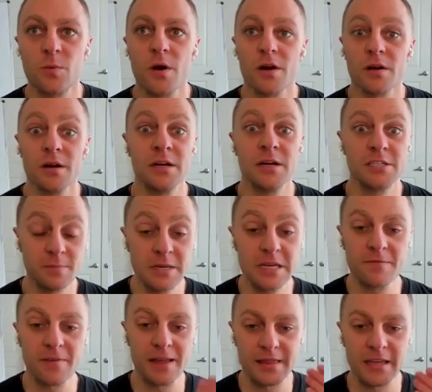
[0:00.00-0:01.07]
where, to me,
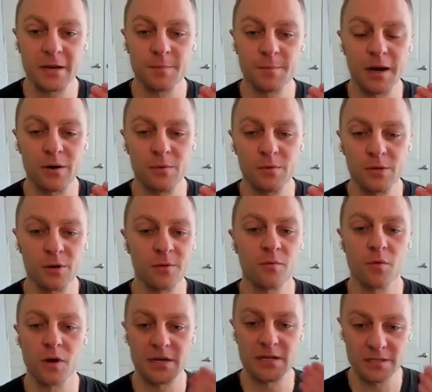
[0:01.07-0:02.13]
if I think about,
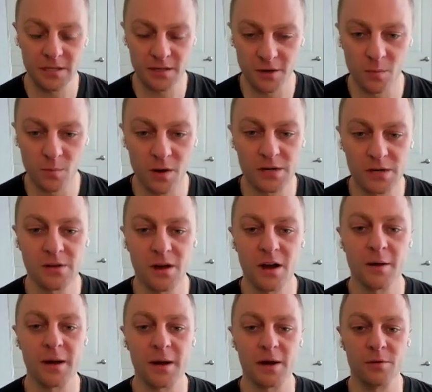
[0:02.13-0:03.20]
if we're going to sit here and we're going to
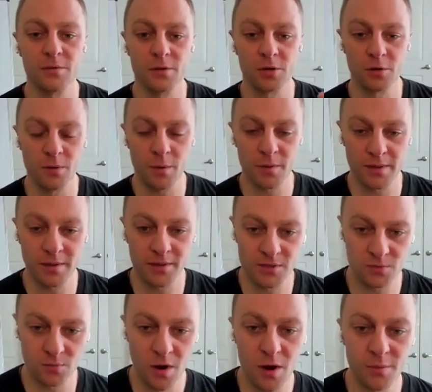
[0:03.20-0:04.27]
talk about, what we think
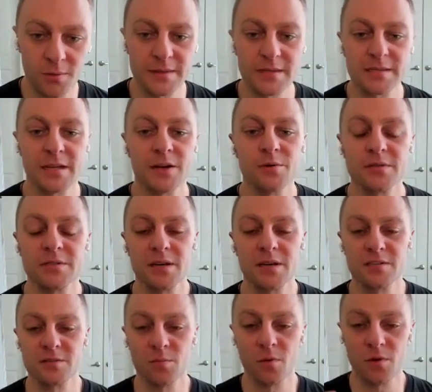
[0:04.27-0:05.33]
is wrong with these, I always think
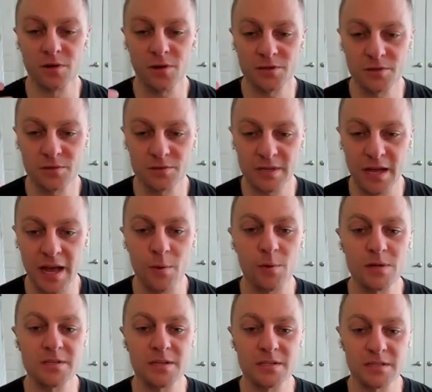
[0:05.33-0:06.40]
it's important to also say, hey,
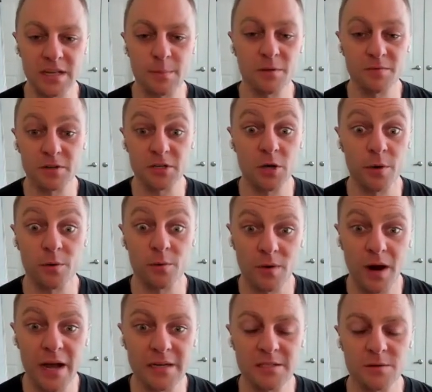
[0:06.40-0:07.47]
what's an example of it going
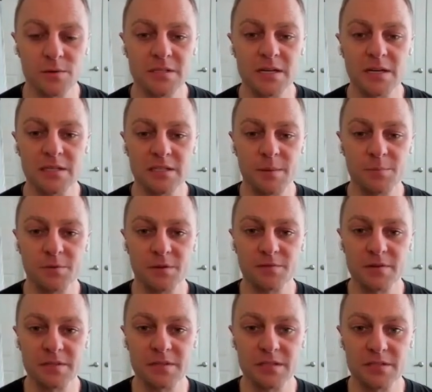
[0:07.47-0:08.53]
right? And what's an example of
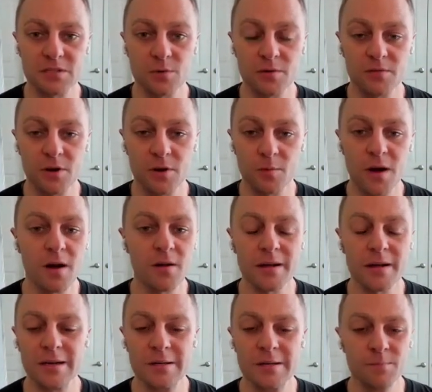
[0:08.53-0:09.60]
these things doing very well?
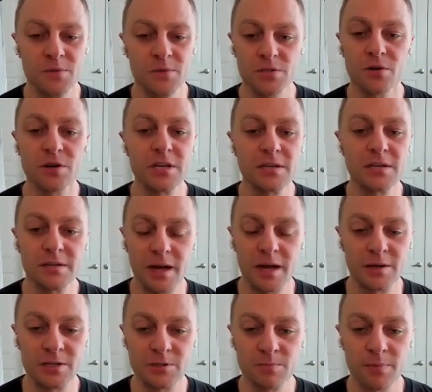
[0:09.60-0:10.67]
Like Tony
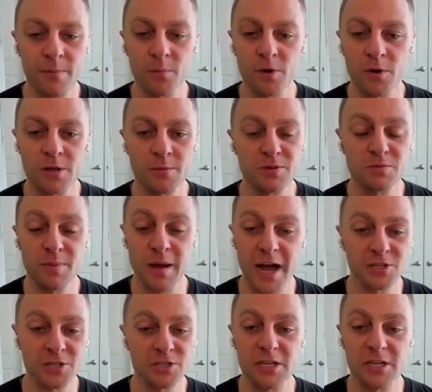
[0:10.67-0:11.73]
is probably one of the most
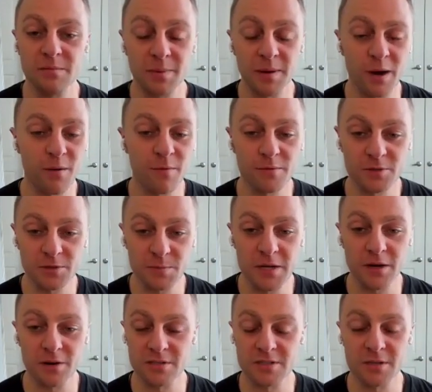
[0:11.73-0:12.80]
passionate and powerful
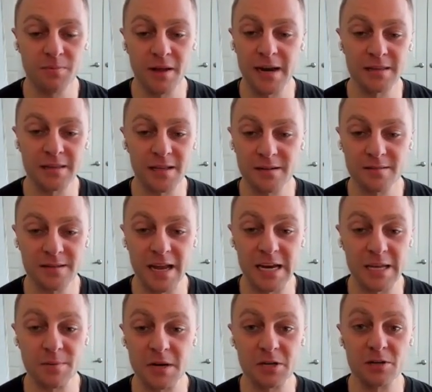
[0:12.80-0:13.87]
speakers on the planet that
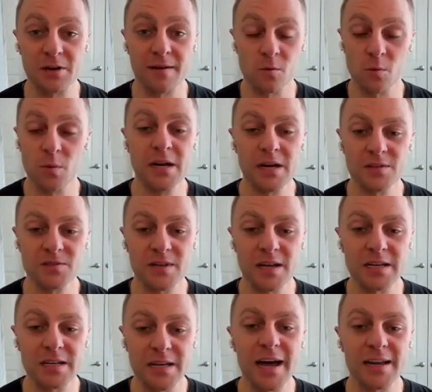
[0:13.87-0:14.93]
anybody could ever witness.
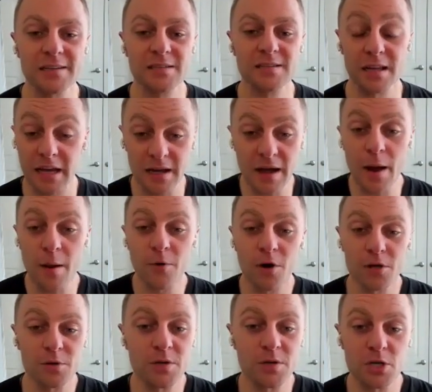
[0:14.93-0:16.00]
And yet, like I would
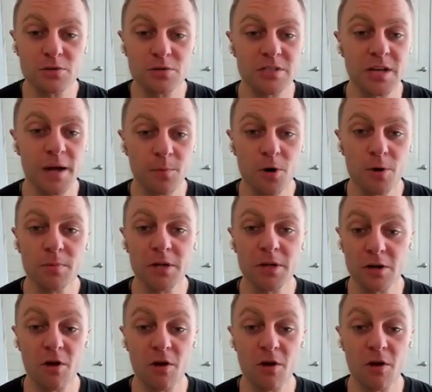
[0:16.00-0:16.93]
argue he uses hyperbole